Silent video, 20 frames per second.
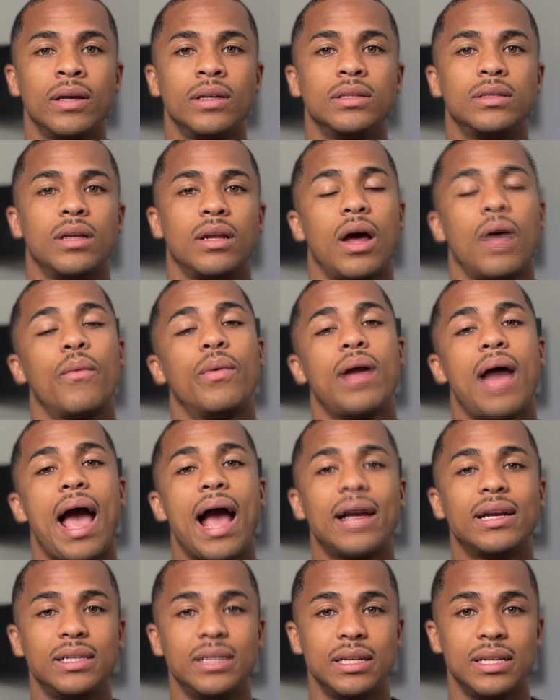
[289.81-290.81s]
so that when I
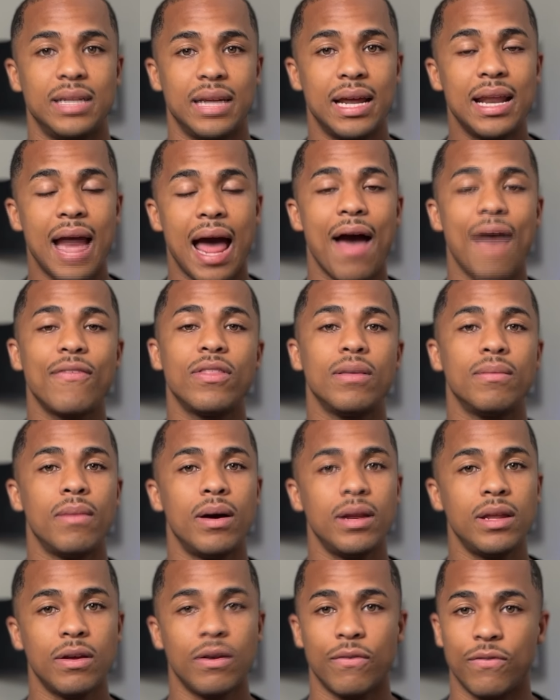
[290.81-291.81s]
actually did have the
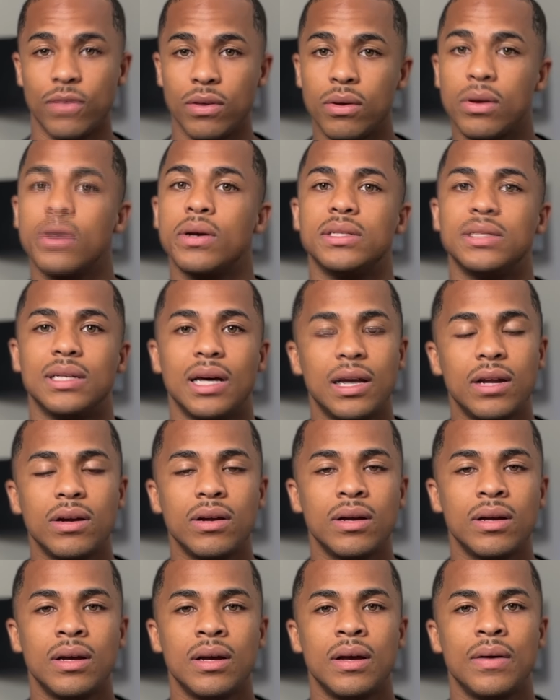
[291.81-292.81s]
money a few years
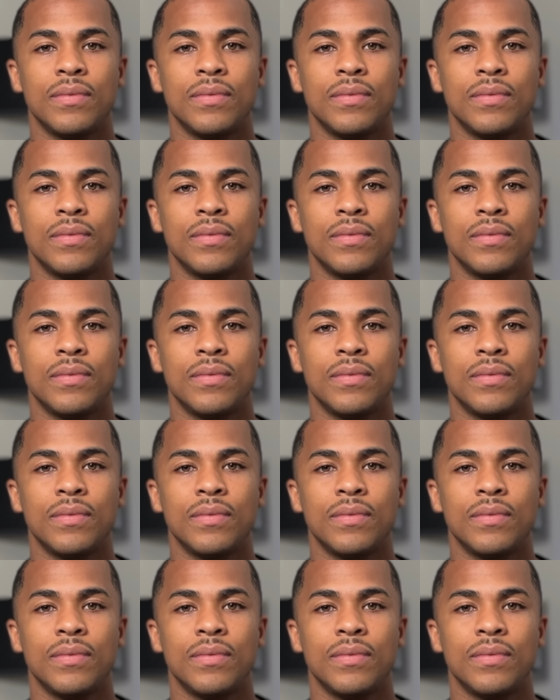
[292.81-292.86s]
later,